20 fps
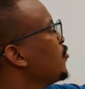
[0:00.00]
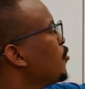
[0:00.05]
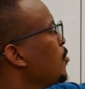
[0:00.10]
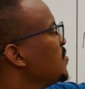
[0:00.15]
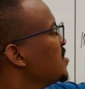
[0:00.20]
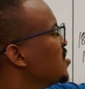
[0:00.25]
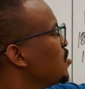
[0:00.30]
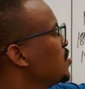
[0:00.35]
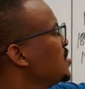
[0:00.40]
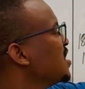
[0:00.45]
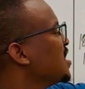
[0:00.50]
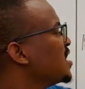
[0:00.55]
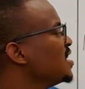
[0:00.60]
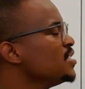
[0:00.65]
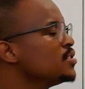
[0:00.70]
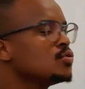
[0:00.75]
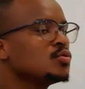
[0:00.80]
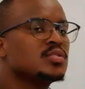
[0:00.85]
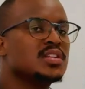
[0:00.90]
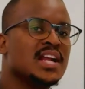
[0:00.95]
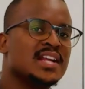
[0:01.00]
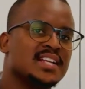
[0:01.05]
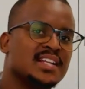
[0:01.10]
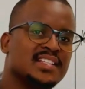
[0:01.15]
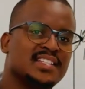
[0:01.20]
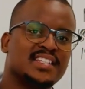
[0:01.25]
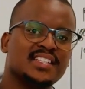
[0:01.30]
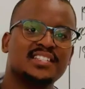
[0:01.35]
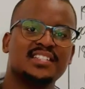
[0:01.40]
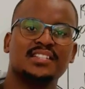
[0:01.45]
0 degrees to
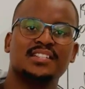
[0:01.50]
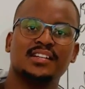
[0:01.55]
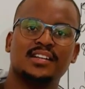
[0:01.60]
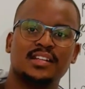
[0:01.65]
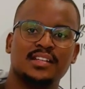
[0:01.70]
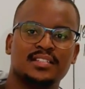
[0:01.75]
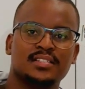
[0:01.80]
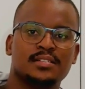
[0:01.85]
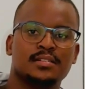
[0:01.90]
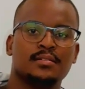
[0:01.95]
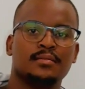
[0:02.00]
360 degrees.